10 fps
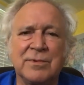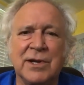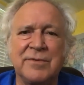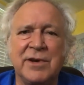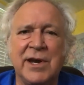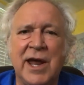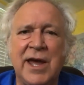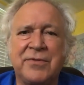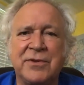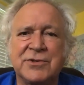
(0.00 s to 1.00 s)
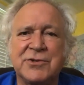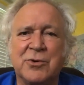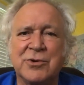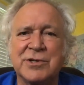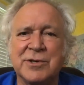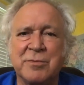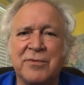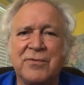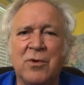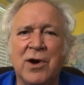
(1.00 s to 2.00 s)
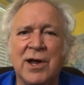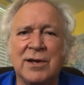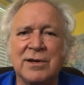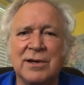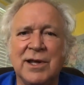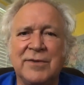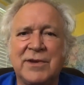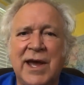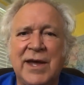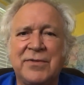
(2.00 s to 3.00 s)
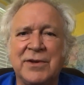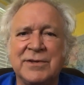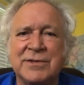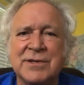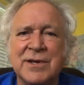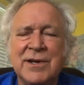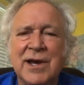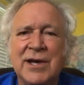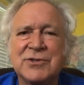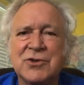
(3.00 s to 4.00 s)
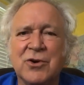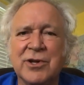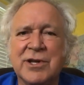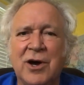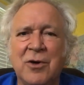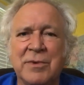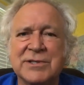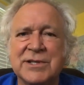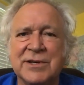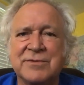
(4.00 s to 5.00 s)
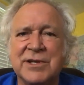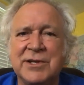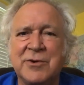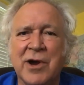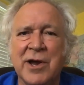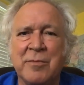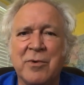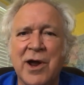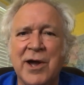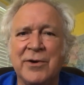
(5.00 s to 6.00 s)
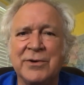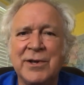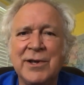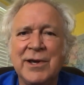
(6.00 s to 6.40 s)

living in Athens, Georgia, and before I left Athens, I started calling myself T. Graham Brown.